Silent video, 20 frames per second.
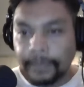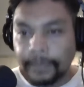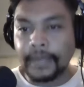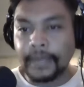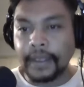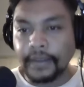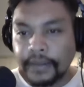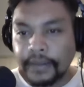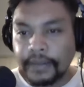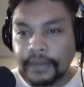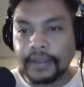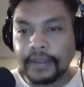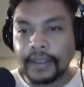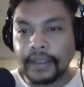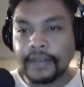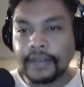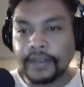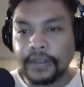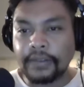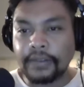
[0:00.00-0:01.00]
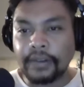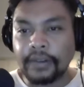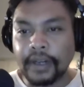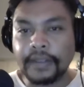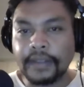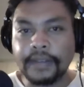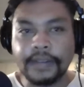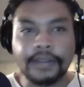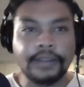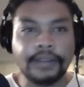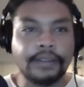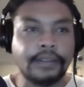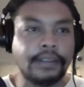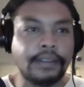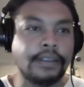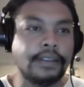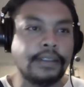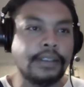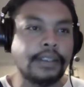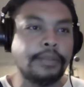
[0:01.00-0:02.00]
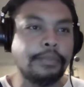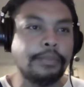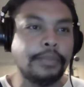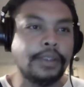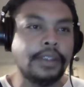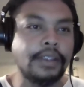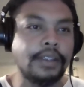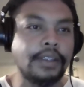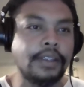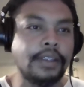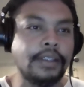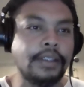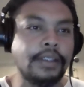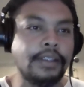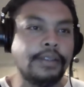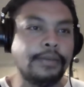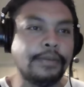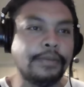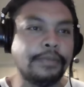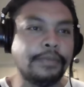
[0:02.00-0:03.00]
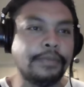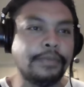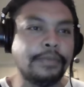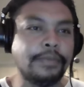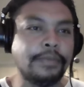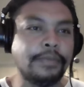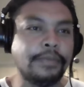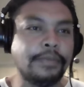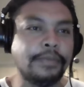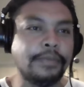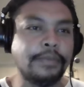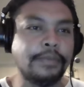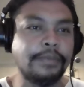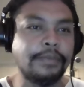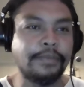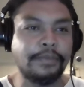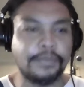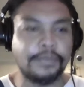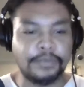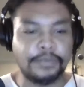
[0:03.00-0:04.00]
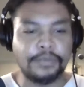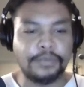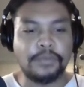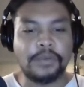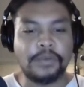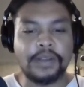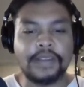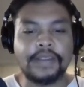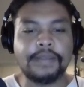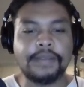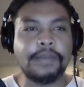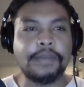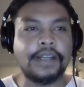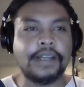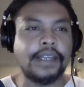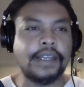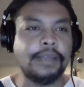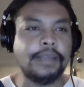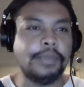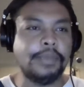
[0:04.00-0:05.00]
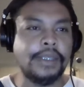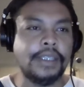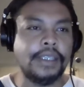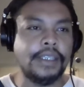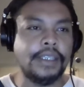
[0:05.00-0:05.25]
that's correct. Let me. What's my IP?